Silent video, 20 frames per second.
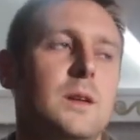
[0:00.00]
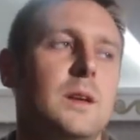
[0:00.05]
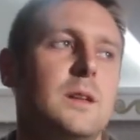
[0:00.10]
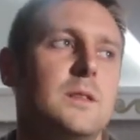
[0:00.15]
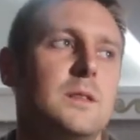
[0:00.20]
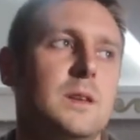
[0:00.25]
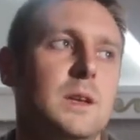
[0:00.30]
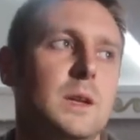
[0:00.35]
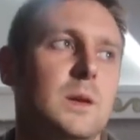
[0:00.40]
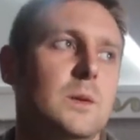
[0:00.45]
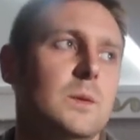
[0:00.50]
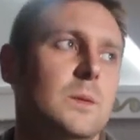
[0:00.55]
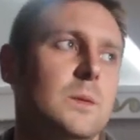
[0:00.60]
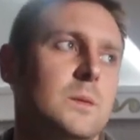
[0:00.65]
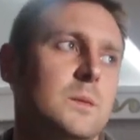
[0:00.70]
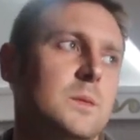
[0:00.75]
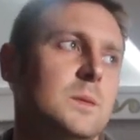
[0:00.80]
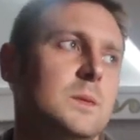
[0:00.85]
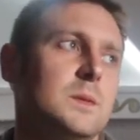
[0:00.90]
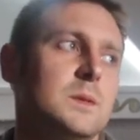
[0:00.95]
casino.
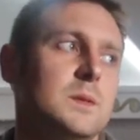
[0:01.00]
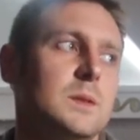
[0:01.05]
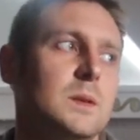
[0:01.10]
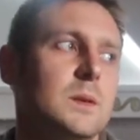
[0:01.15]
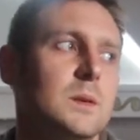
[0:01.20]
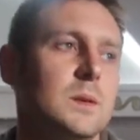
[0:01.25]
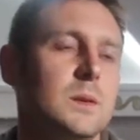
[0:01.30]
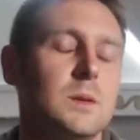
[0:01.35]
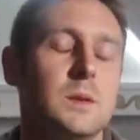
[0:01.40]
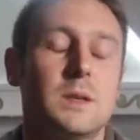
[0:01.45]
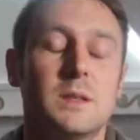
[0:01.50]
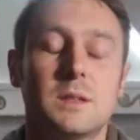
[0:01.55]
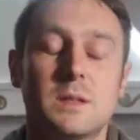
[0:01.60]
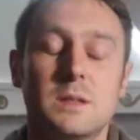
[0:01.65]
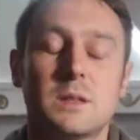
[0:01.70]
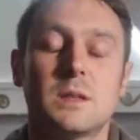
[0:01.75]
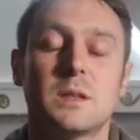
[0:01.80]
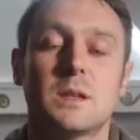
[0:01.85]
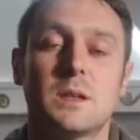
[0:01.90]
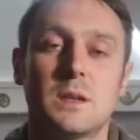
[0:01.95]
So
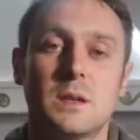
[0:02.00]
it's